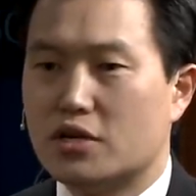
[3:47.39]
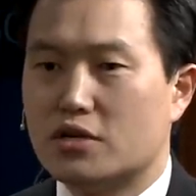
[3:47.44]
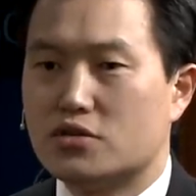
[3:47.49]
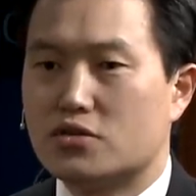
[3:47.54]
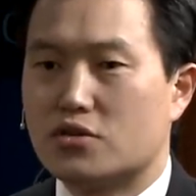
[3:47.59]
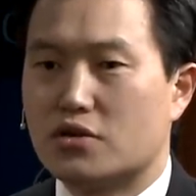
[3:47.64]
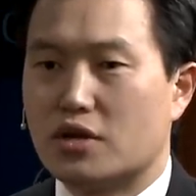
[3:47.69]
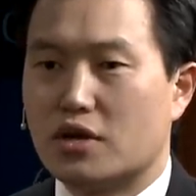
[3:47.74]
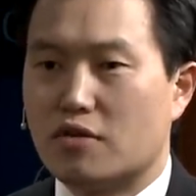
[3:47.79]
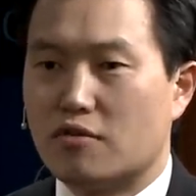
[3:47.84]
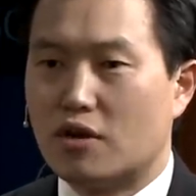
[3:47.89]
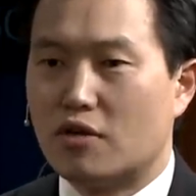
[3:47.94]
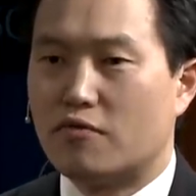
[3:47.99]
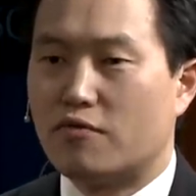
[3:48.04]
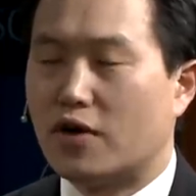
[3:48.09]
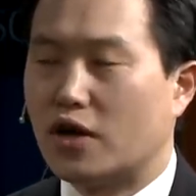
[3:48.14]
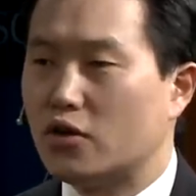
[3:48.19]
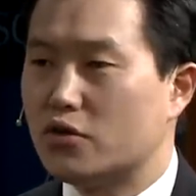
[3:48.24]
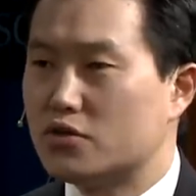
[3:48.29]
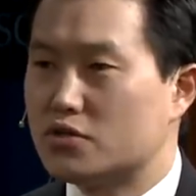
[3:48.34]
So it
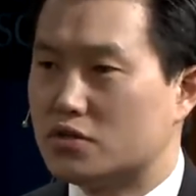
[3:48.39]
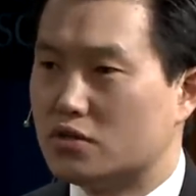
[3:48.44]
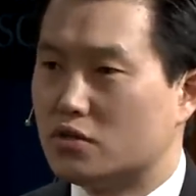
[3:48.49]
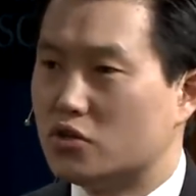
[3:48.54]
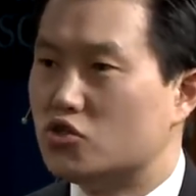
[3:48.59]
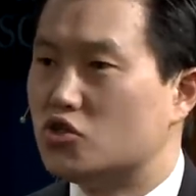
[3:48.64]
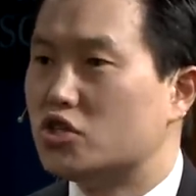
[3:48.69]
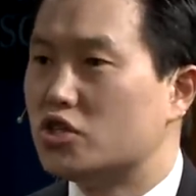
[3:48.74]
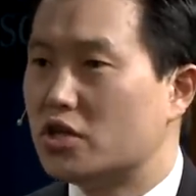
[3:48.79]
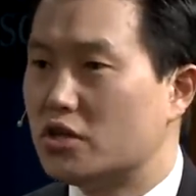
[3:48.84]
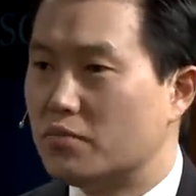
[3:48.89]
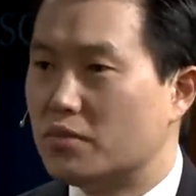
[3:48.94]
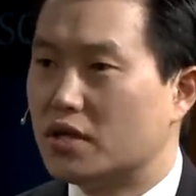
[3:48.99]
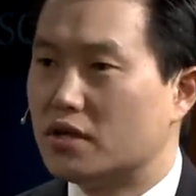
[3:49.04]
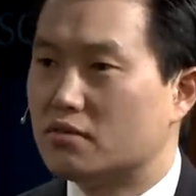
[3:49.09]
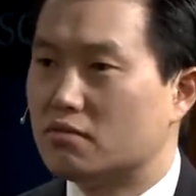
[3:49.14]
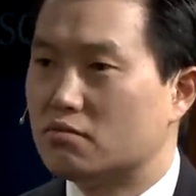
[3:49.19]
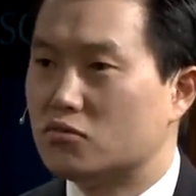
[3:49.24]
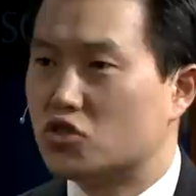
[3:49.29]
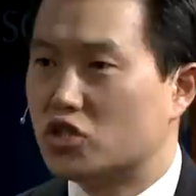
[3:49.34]
follows
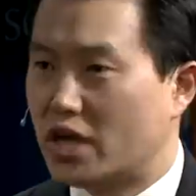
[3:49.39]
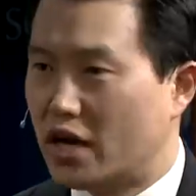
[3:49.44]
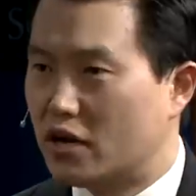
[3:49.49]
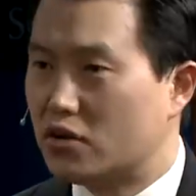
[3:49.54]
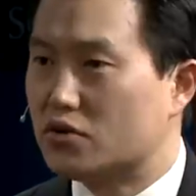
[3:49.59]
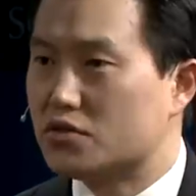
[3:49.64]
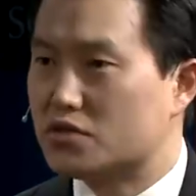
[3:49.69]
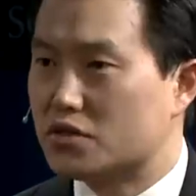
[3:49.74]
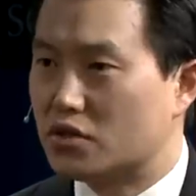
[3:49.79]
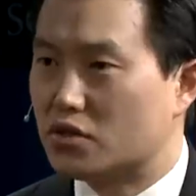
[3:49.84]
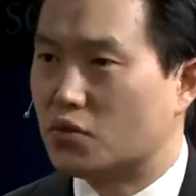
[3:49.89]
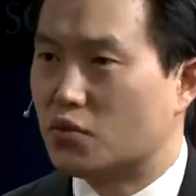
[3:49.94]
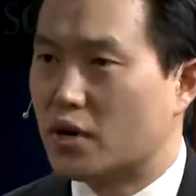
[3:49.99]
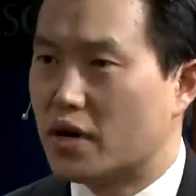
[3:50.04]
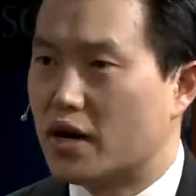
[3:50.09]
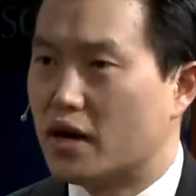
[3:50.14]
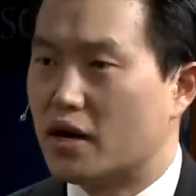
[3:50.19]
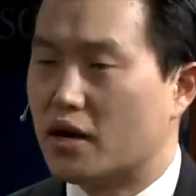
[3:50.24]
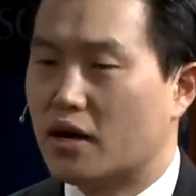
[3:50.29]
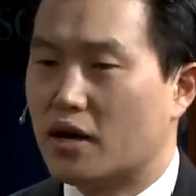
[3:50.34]
legitimate channels in a
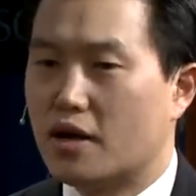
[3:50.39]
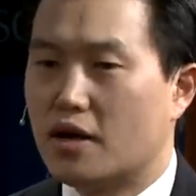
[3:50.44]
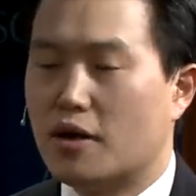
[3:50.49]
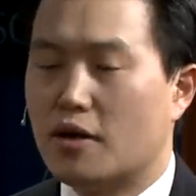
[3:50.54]
way.